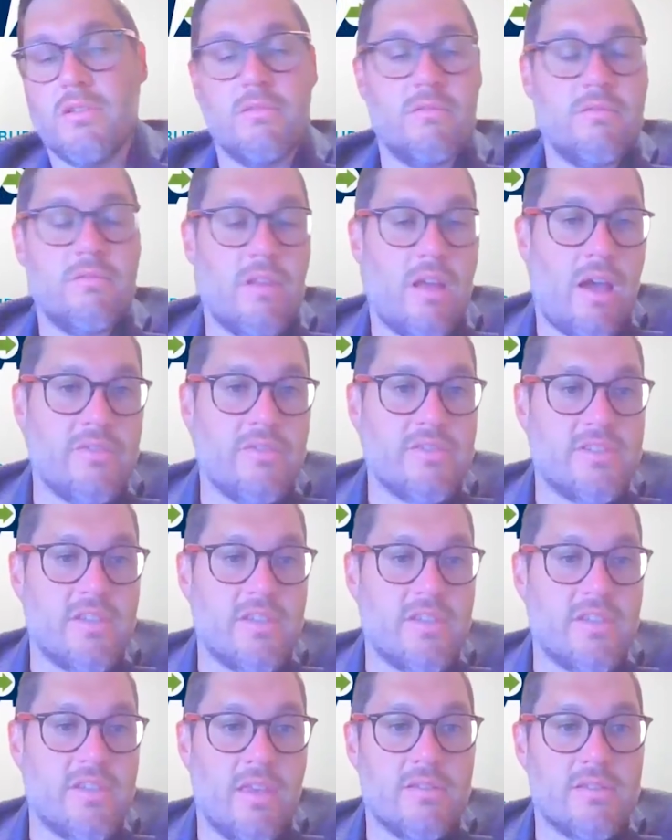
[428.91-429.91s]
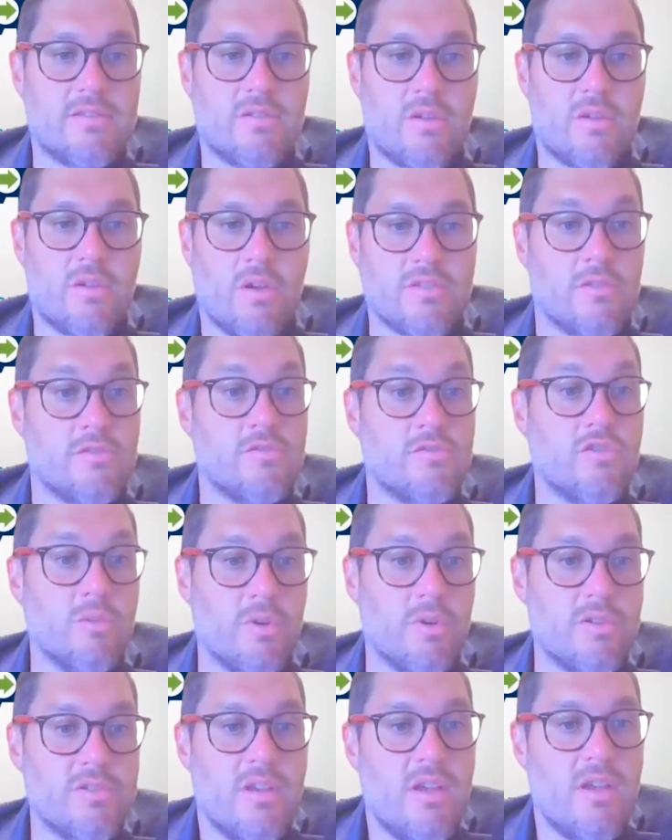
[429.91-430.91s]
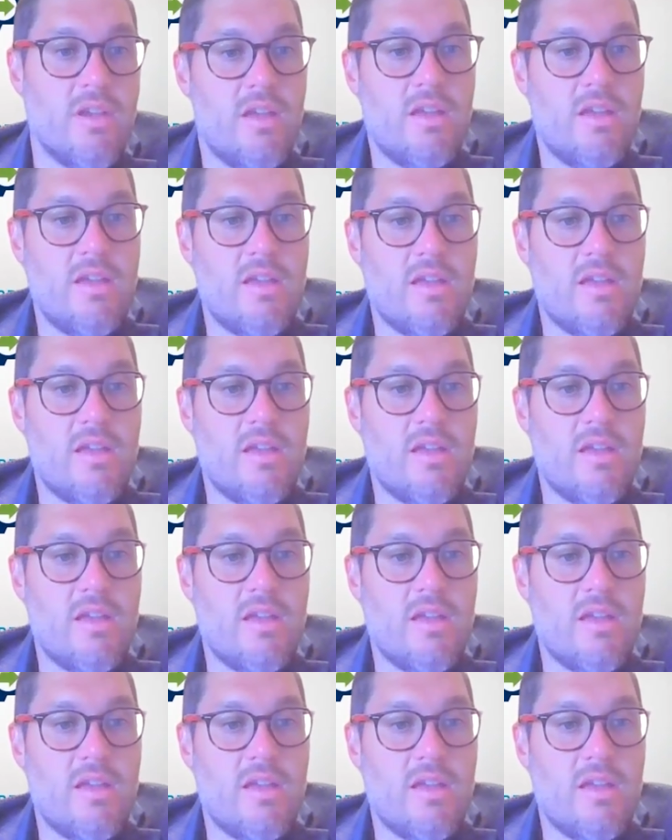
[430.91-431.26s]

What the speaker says: and obviously in the end it's cost to consumers.